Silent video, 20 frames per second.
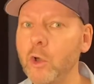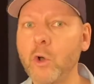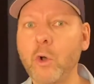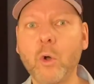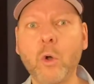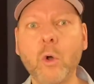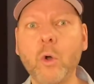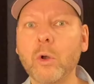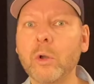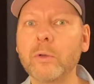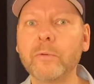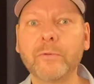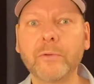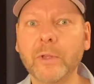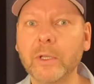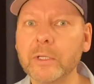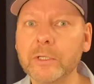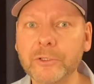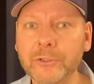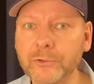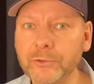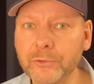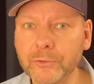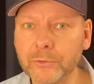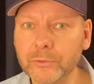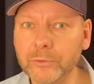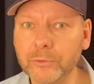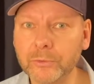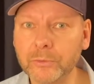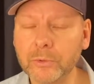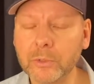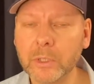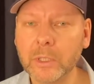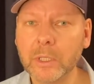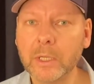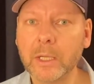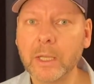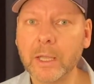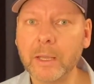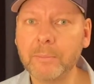All of that is true.
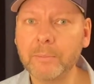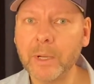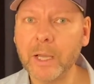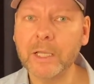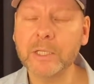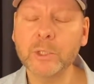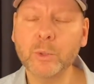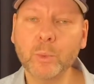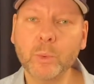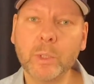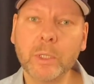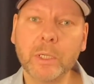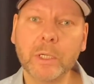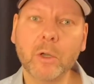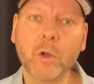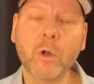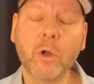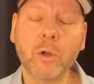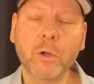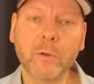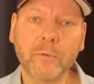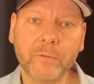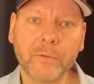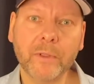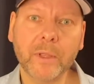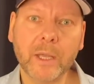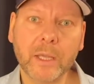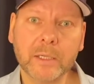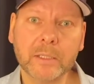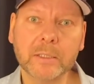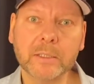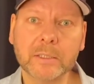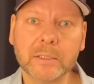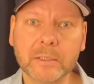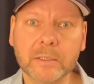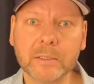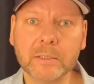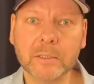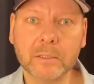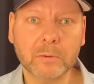And by the way, all of that
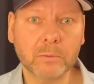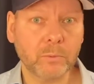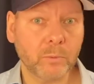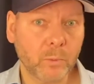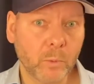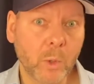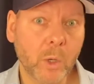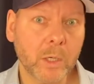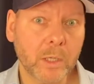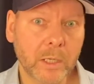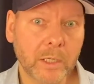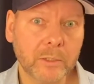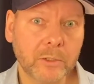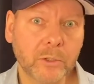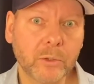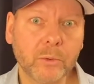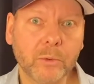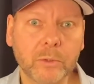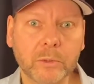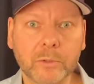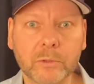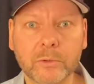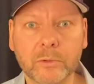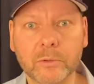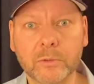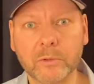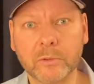is what I told to